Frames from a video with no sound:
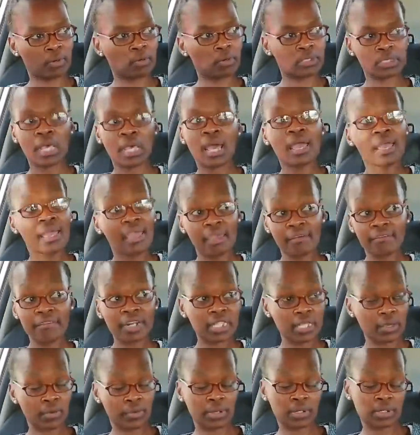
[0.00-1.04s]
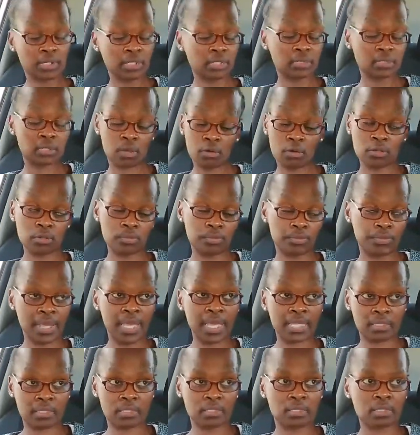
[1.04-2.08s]
Because every day when you go to bed,
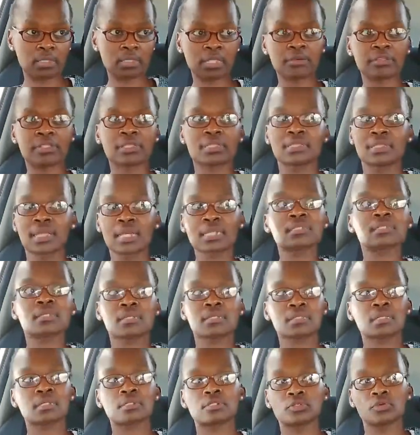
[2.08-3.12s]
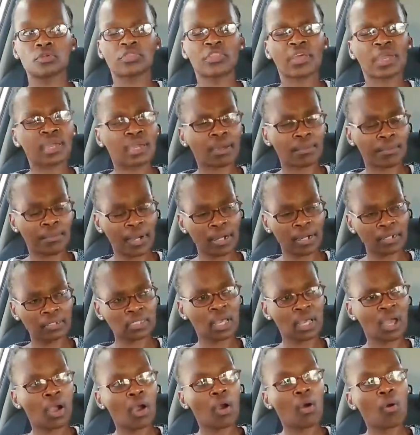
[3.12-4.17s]
the next thing that you think about,
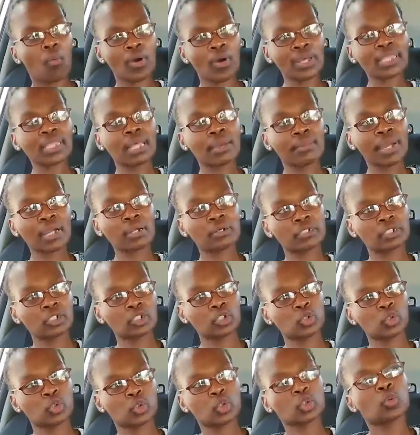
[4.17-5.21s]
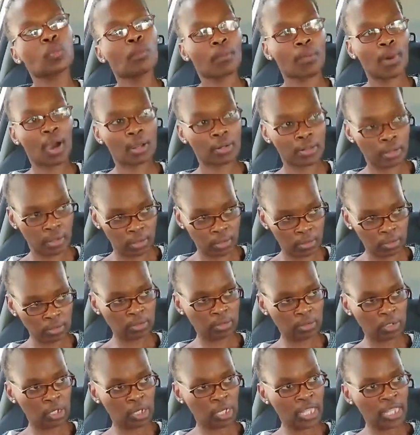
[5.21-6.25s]
what am I going to do tomorrow
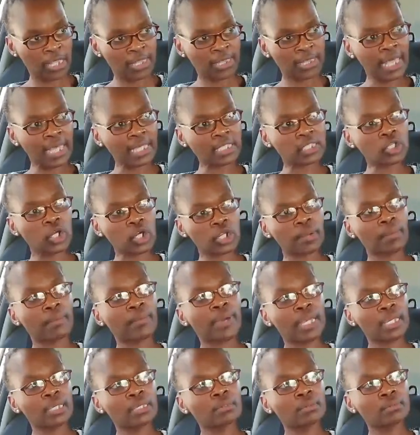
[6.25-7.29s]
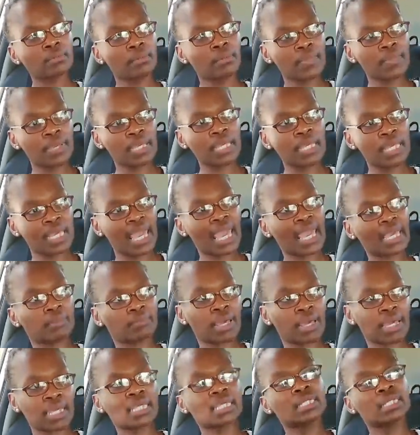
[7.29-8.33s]
that's going to make me and
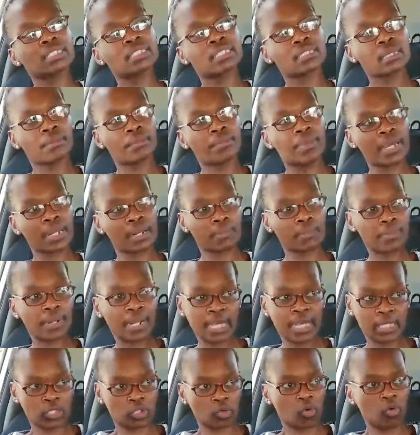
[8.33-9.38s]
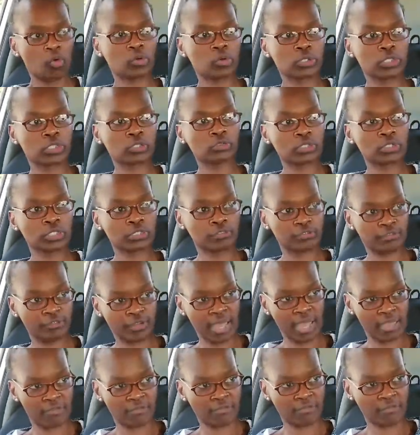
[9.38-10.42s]
my kids a better place or to
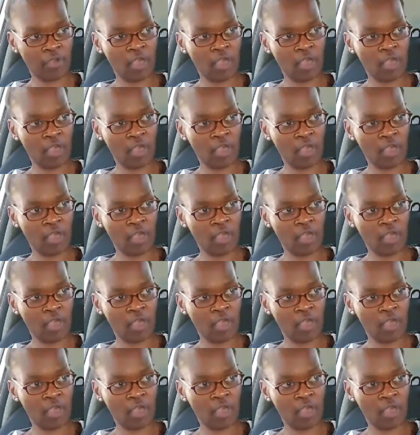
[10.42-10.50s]
survive?